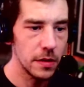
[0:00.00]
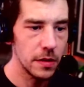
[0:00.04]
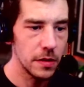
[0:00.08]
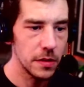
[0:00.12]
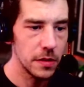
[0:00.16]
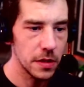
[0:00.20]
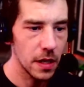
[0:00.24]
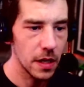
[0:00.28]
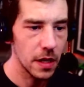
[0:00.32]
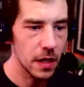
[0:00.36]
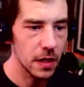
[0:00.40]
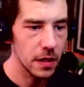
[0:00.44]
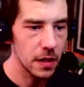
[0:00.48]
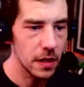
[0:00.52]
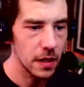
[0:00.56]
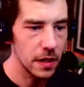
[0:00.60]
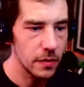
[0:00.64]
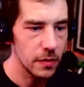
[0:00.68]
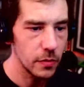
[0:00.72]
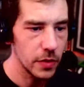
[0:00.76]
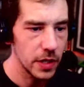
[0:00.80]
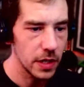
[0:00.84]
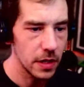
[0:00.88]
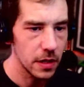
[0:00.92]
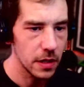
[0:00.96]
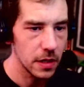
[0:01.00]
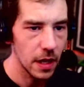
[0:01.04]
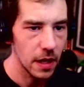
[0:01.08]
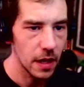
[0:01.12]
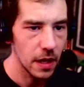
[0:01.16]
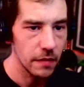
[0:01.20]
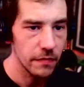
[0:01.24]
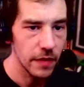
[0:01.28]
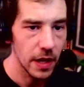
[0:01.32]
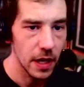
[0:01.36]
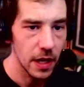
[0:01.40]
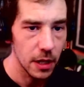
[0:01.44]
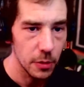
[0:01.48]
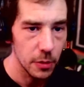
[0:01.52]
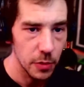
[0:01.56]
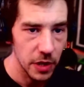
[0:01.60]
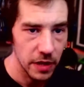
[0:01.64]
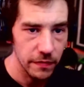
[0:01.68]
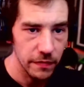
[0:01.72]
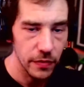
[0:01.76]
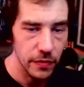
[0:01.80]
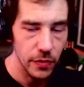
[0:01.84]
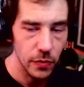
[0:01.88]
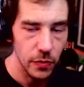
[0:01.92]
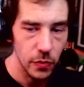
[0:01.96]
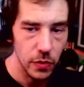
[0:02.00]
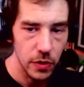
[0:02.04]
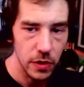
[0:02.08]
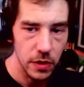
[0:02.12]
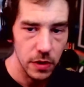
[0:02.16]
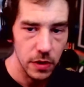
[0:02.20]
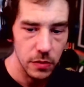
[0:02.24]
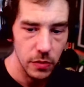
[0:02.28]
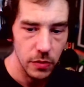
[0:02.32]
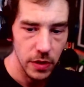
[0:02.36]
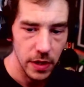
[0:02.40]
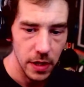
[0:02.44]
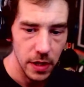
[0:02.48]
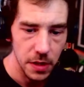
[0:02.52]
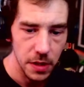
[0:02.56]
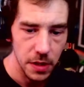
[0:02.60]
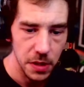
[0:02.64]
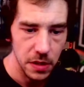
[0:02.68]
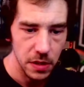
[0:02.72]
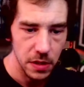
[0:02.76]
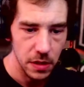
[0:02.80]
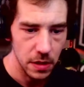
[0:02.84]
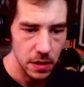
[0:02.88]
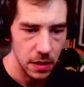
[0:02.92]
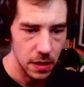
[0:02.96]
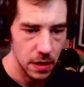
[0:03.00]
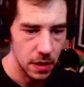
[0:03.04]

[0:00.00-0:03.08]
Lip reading: Sadly, we didn't have Anime for the World with us.